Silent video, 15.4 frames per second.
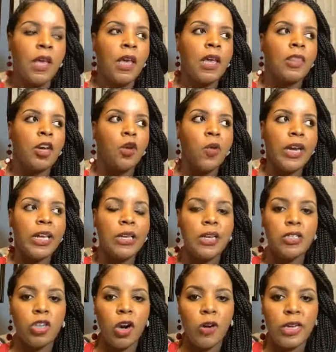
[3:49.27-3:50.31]
The credit
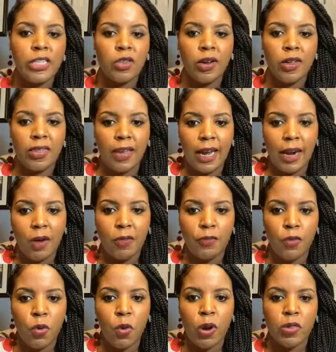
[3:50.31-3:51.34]
attorneys are there
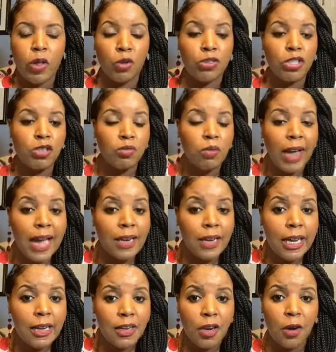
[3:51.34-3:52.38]
for those
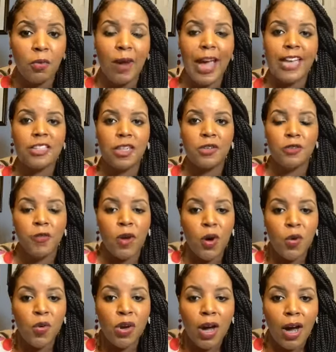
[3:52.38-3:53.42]
threatening and harassing
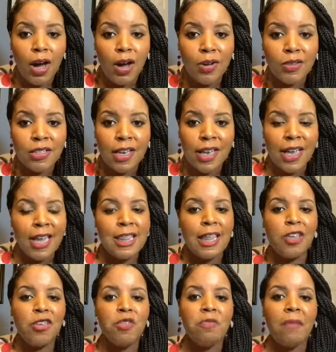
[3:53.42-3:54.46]
phone calls
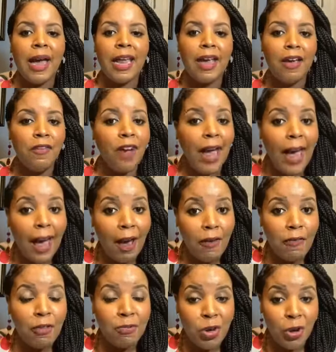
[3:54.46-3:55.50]
that you might ever
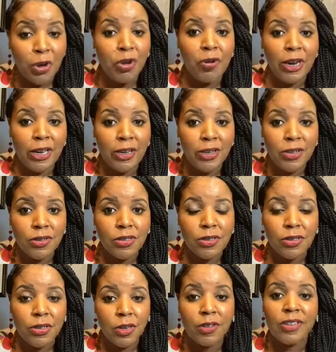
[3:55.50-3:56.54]
have from your
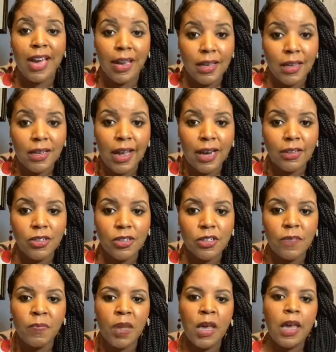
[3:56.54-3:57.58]
creditors, your debt
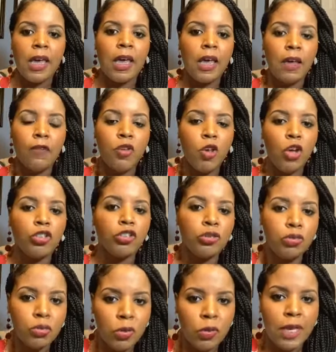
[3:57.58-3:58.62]
collectors. If you're
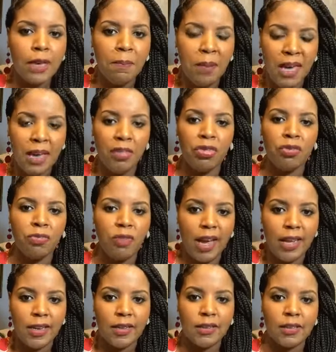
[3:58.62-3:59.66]
truly being
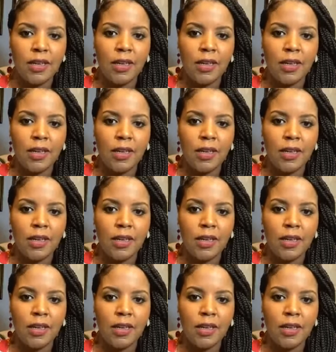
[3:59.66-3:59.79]
threatened